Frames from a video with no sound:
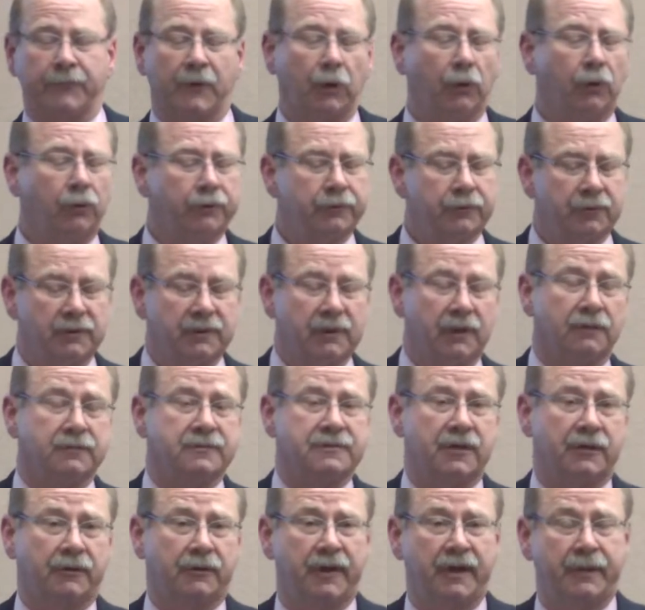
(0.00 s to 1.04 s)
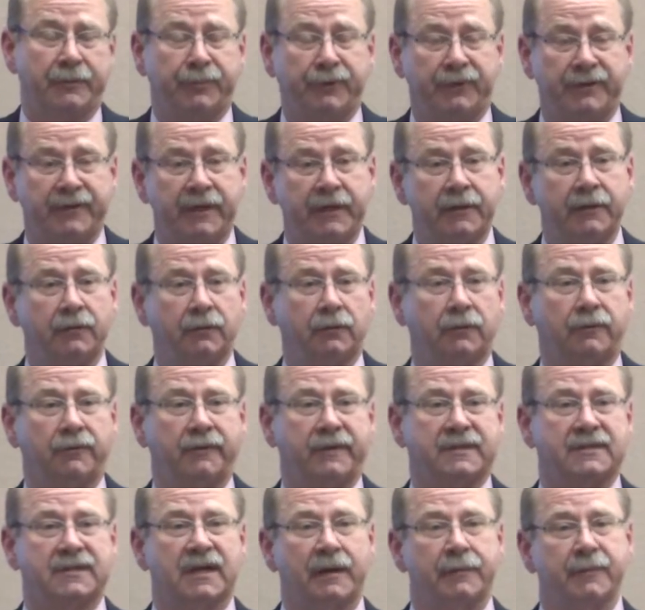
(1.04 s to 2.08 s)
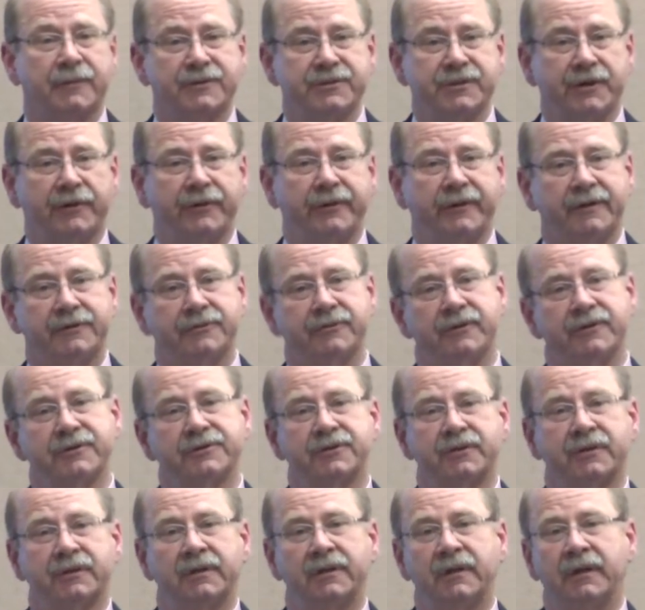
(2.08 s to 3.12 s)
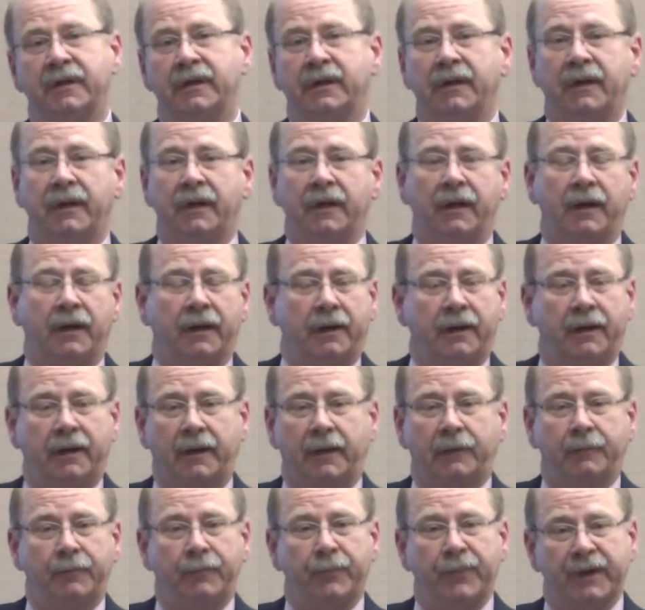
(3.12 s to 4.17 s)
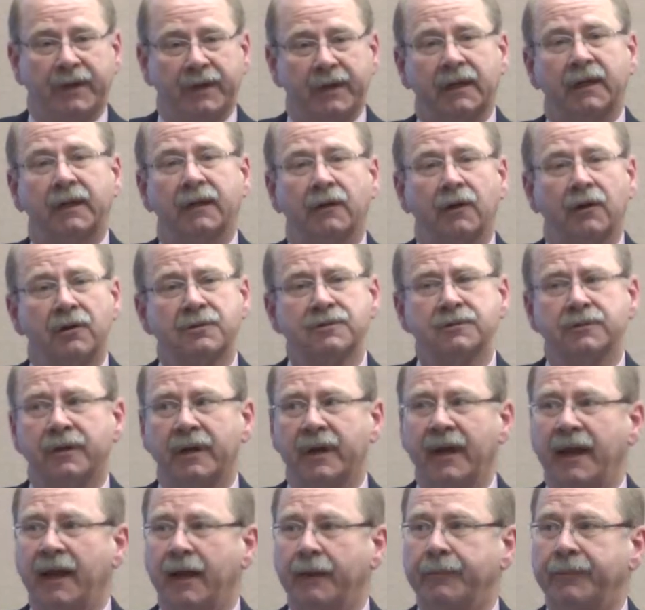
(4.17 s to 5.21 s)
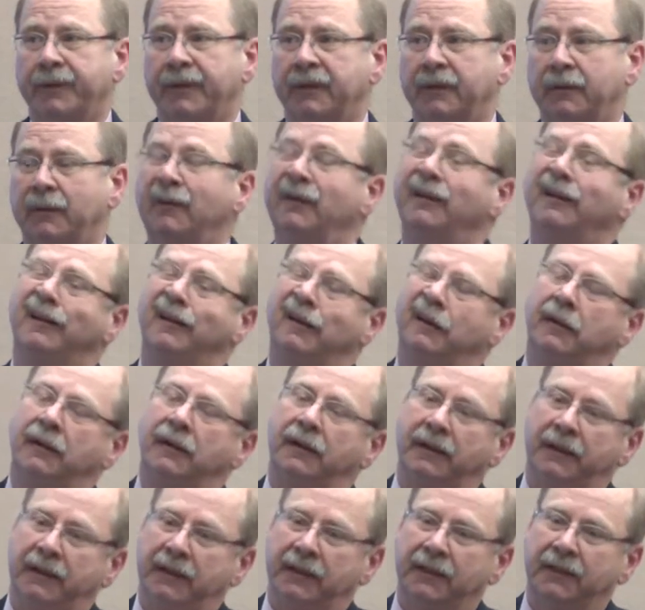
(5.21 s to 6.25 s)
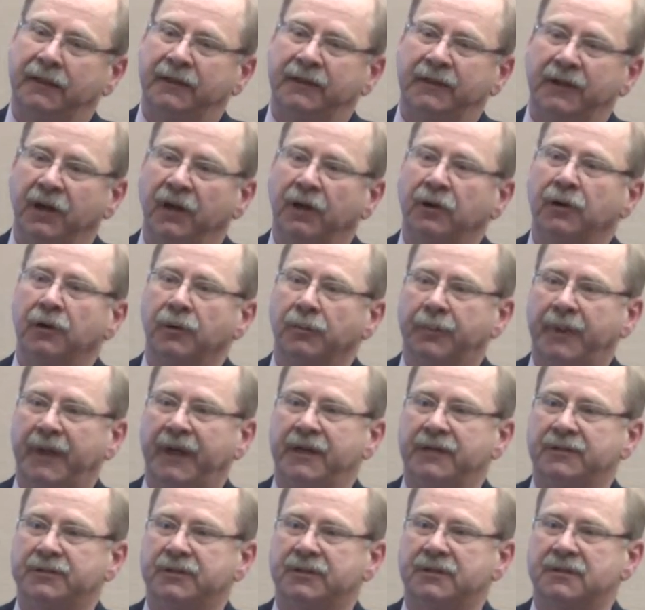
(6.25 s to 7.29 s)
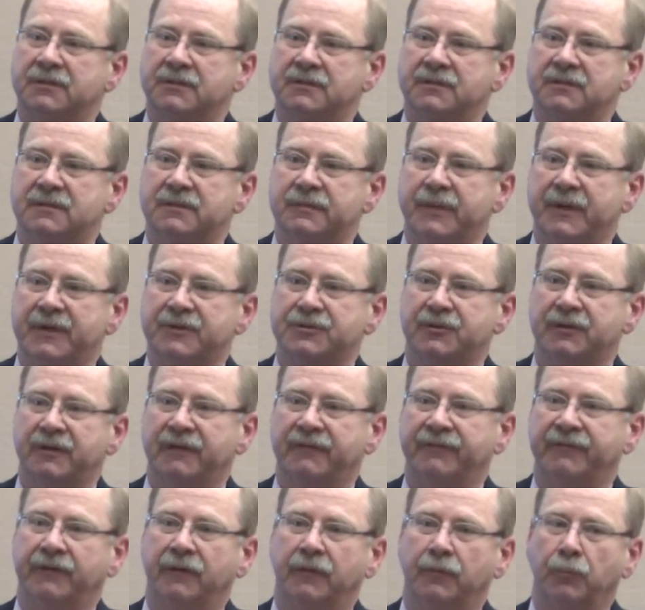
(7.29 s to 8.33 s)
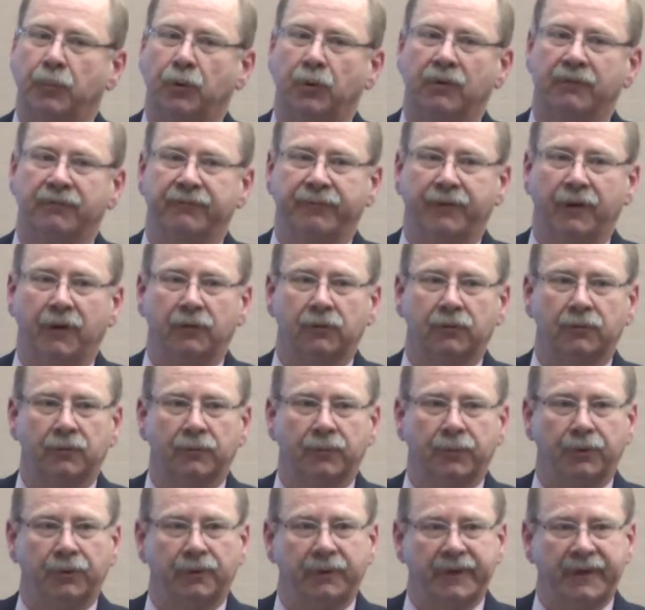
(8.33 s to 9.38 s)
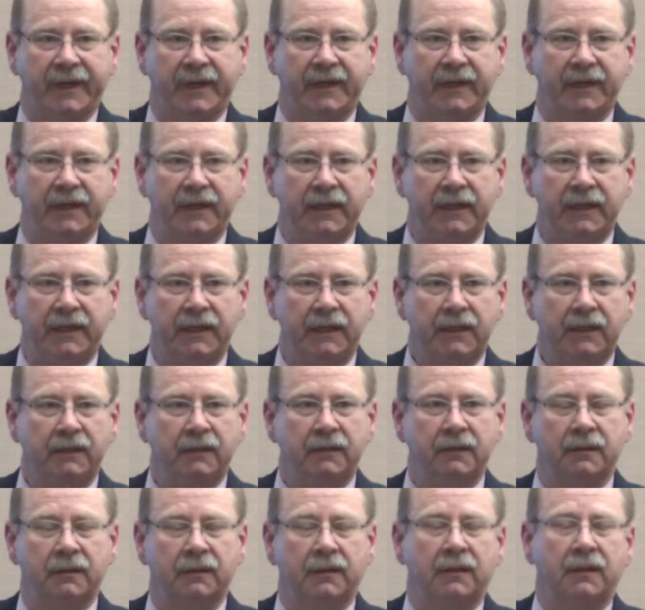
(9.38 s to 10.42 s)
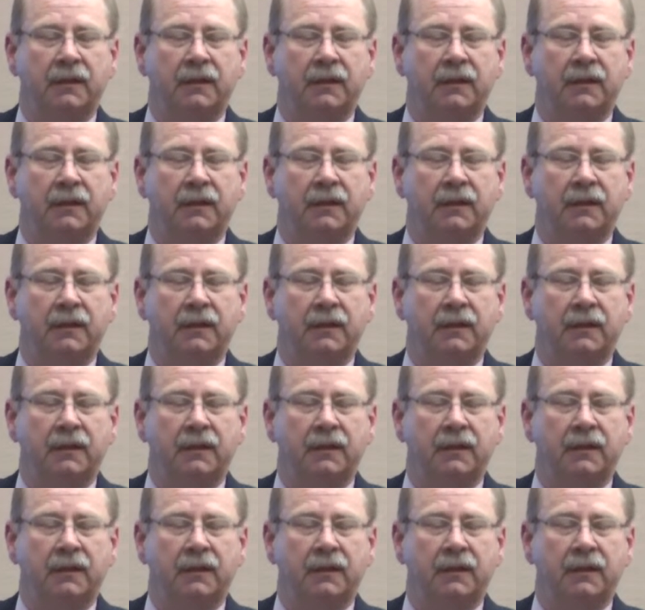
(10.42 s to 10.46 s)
Older adults are at particular risk. I'm a geriatrician, but it can also happen in younger patients, especially if they're more vulnerable and they need